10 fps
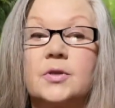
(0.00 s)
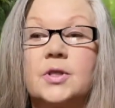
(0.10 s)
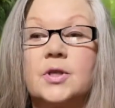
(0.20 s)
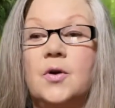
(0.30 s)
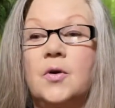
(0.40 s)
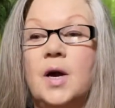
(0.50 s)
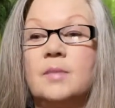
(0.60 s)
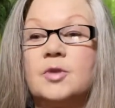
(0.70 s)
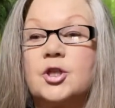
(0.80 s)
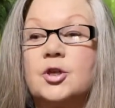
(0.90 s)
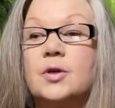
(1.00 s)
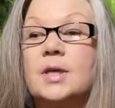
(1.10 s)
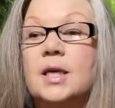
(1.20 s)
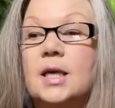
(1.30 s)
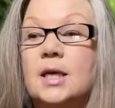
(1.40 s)
So I'm sure
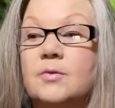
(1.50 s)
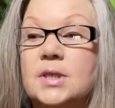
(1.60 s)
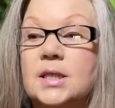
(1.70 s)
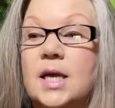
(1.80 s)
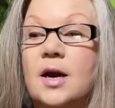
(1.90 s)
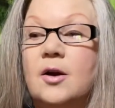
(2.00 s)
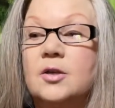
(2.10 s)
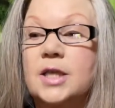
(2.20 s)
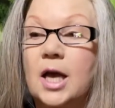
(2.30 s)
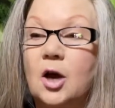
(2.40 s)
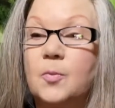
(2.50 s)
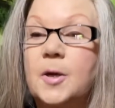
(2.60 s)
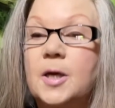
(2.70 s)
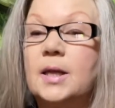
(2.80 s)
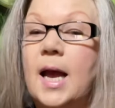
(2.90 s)
that he was there to help
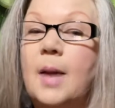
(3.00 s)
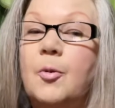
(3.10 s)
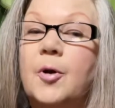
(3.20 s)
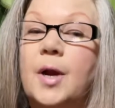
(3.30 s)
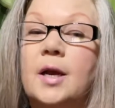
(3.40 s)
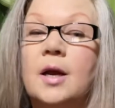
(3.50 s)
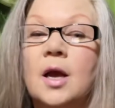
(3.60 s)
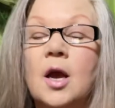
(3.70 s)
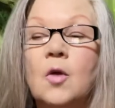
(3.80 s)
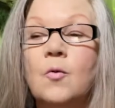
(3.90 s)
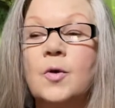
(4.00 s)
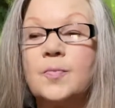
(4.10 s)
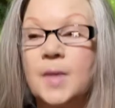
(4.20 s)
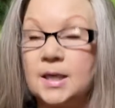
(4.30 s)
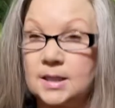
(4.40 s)
collaborate with
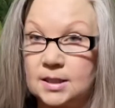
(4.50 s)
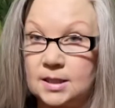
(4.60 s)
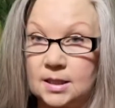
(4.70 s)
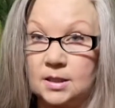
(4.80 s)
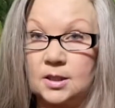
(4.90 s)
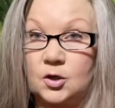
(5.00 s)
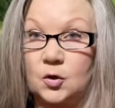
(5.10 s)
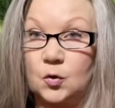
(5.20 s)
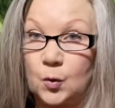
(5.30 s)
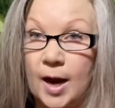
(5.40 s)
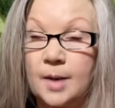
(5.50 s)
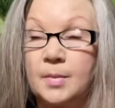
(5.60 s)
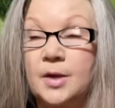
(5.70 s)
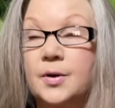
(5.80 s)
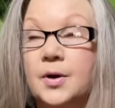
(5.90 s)
my deceased
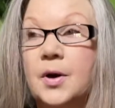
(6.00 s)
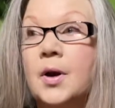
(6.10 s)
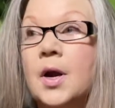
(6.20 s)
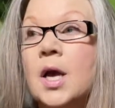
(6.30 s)
grandmother